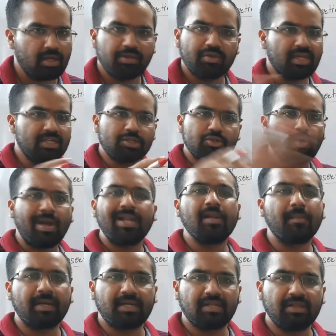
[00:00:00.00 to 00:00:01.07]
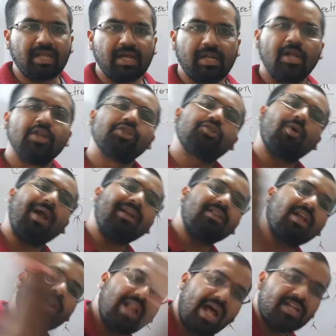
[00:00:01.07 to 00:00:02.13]
there is no element in there. So at
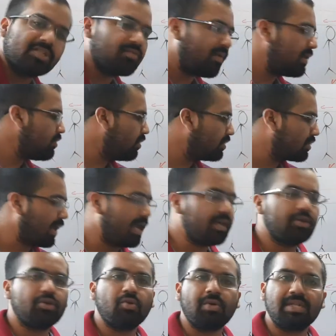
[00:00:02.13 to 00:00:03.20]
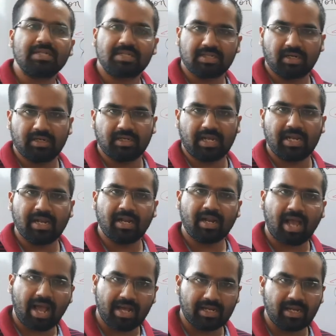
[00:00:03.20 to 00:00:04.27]
the last, when you are trying to insert in an
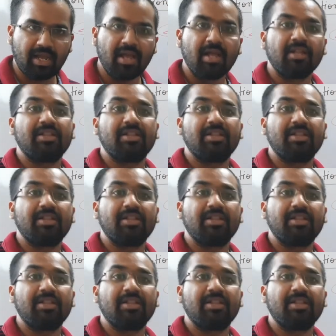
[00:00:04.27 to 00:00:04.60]
array,